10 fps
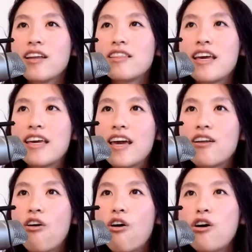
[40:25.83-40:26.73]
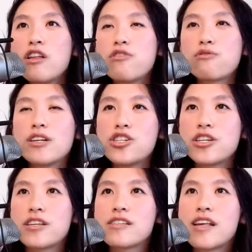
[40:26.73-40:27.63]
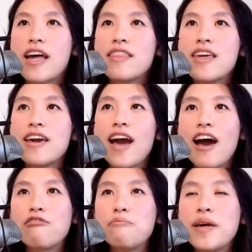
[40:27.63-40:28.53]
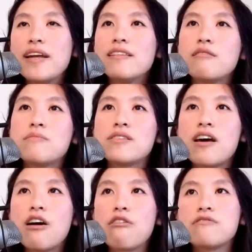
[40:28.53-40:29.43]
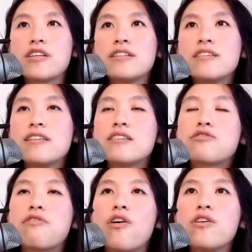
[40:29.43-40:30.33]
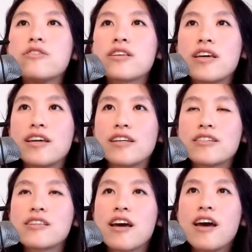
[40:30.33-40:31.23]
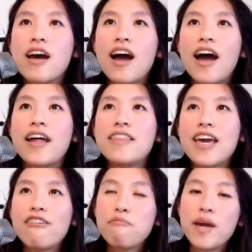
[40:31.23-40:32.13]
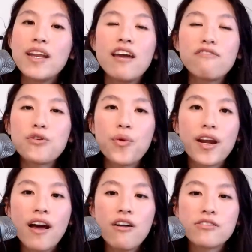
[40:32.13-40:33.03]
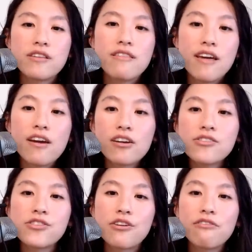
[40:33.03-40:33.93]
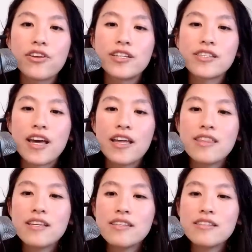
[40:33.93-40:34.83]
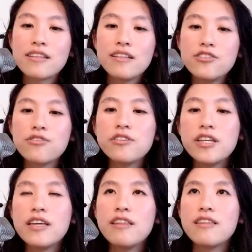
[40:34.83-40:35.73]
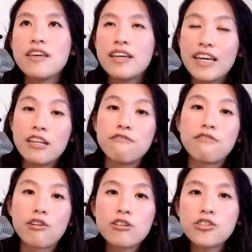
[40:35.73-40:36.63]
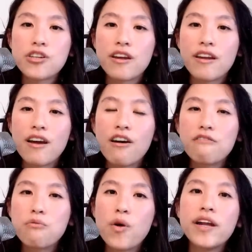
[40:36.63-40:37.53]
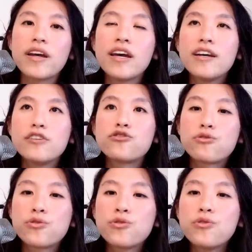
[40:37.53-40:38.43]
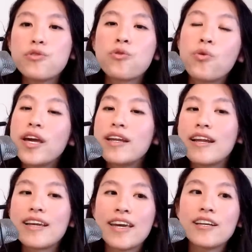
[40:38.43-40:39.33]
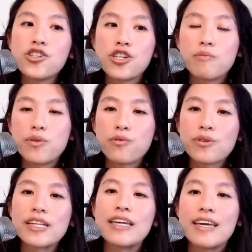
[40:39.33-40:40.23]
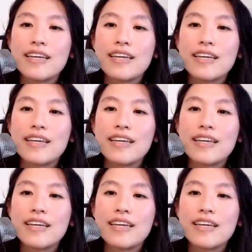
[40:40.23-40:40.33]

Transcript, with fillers: they get all the riches and they have made themselves into these false kings and they have made everyone else their servants. And this is literally the inversion of what true queen and kingship really